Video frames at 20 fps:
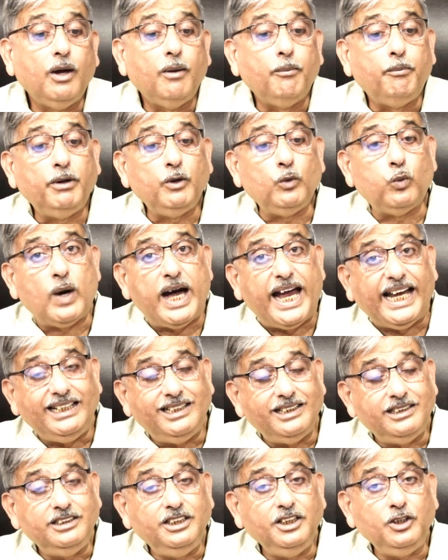But why
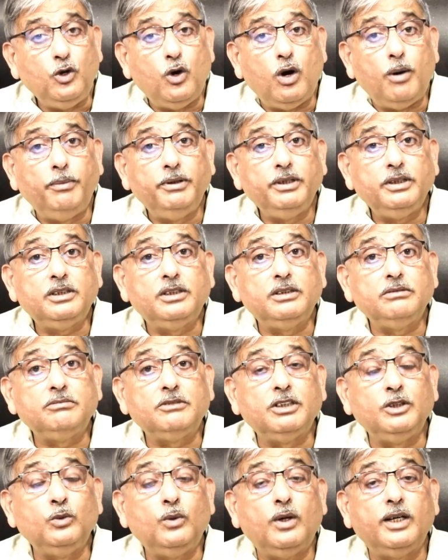did the government
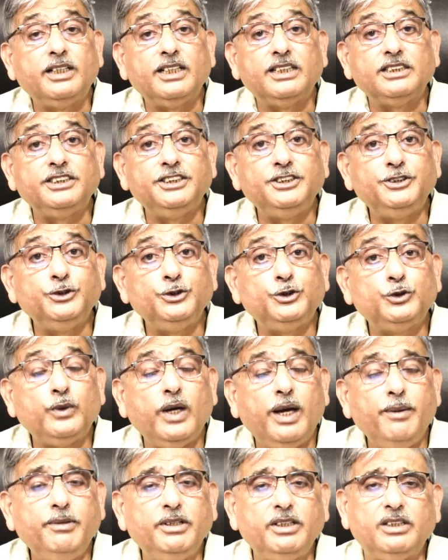convert us into
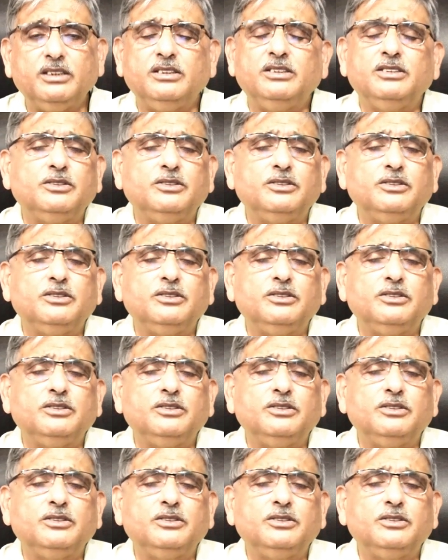square meters?